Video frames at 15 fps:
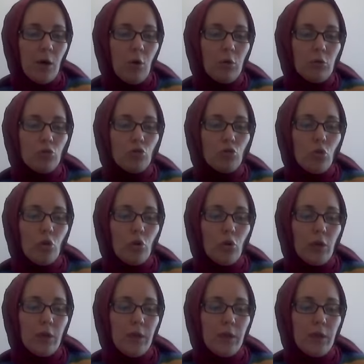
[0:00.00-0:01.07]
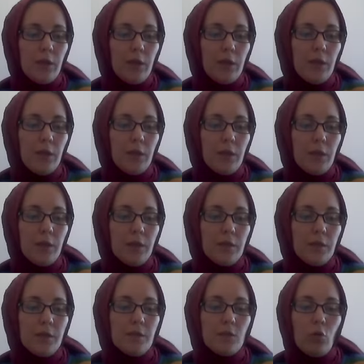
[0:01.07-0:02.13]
Also, it